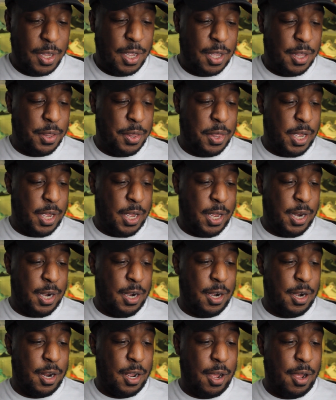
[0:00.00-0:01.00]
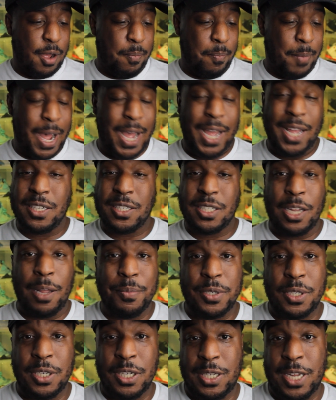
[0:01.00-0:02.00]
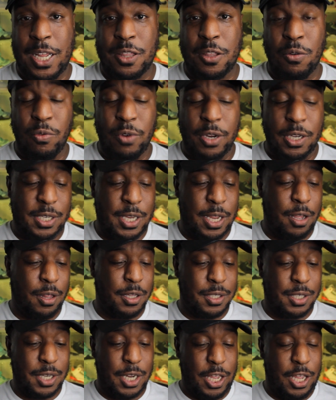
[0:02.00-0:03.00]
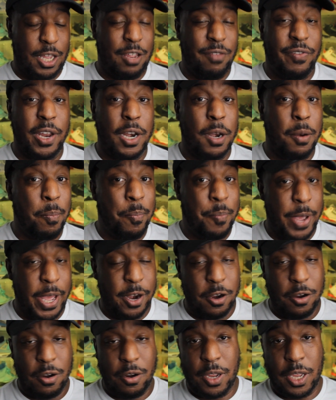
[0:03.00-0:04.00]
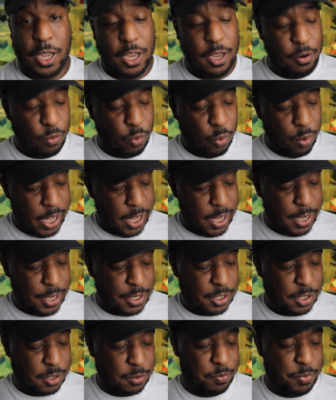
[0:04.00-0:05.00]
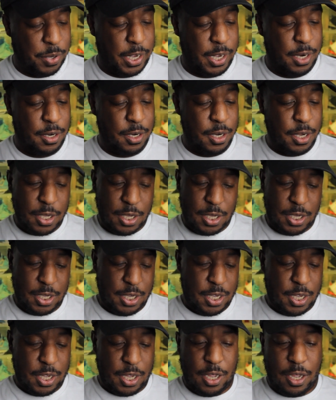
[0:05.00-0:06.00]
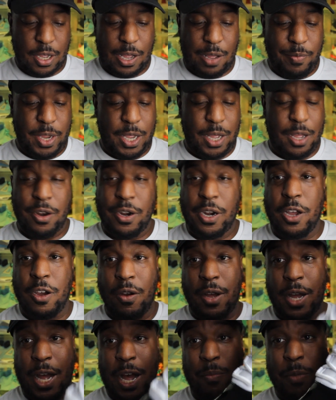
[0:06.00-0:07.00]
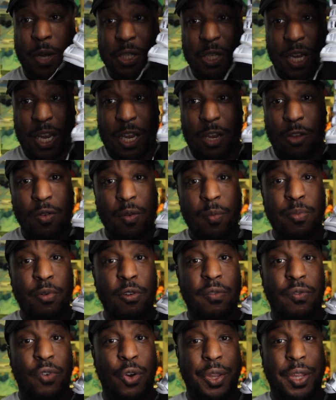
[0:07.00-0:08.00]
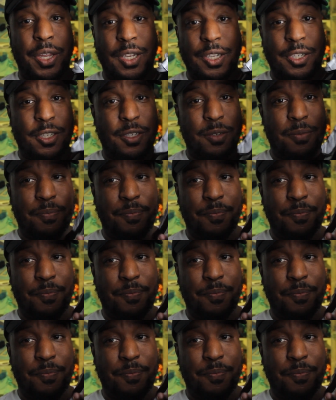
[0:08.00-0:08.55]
then my assumption is that the retail is even better in ways. But I mean, I don't know. How much can you improve on this?